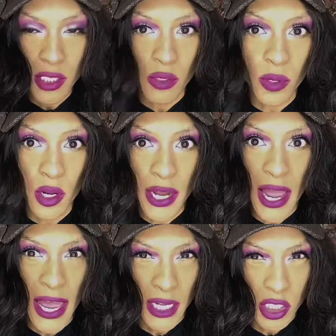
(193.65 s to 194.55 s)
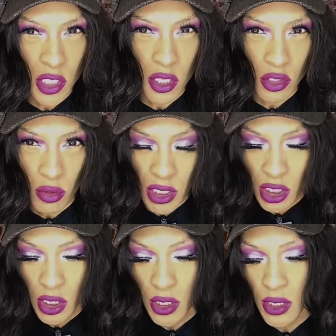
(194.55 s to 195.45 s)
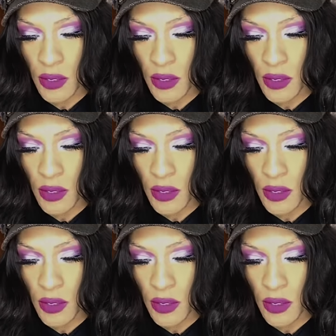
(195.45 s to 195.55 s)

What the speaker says: so we're gonna answer those questions.